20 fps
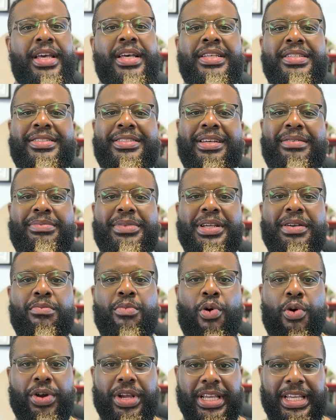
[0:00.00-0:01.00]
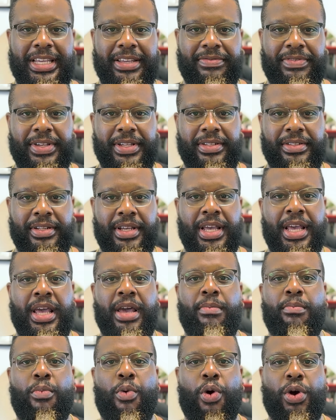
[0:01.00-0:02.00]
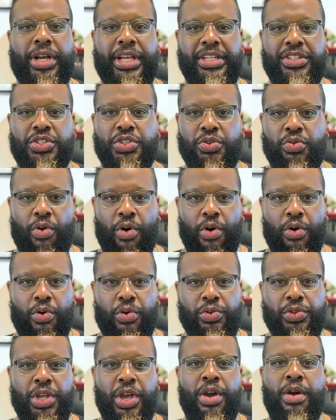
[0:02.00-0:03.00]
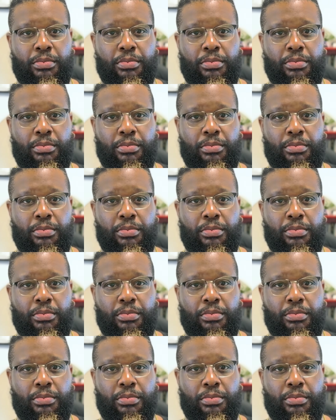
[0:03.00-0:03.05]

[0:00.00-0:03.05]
Something more even, more controlled,